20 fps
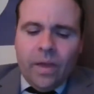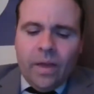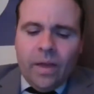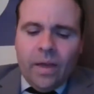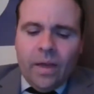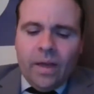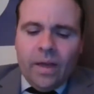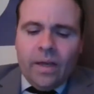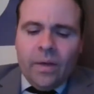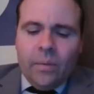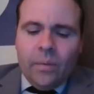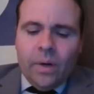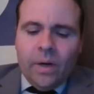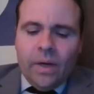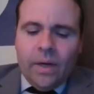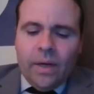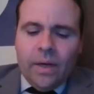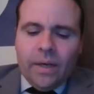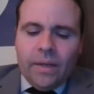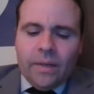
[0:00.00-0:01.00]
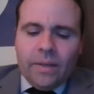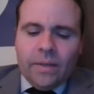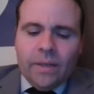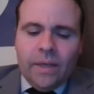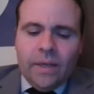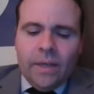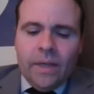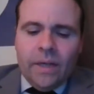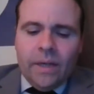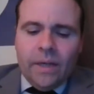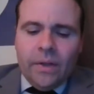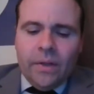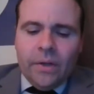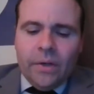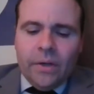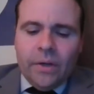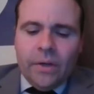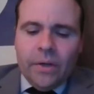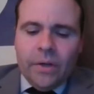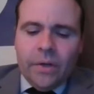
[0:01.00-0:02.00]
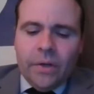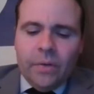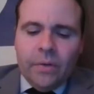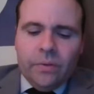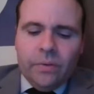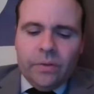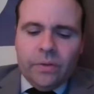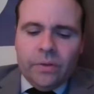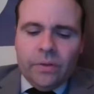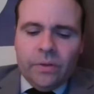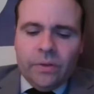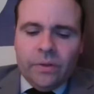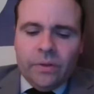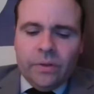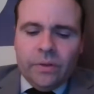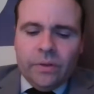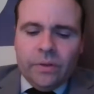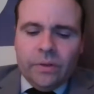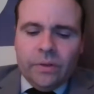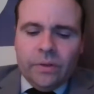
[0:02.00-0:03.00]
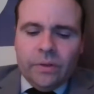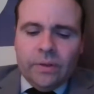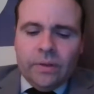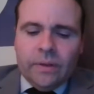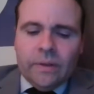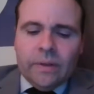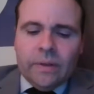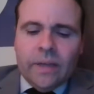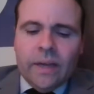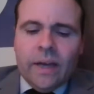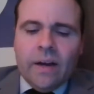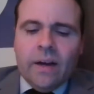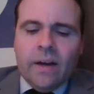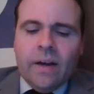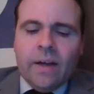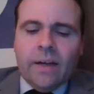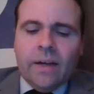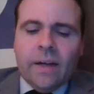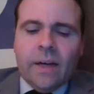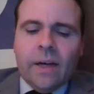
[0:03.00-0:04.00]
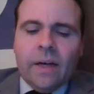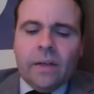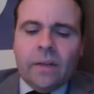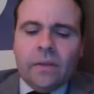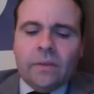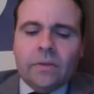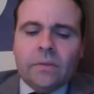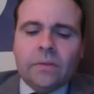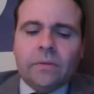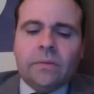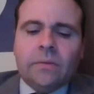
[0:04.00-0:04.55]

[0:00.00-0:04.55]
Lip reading: anyways, in other news, Aaron Donald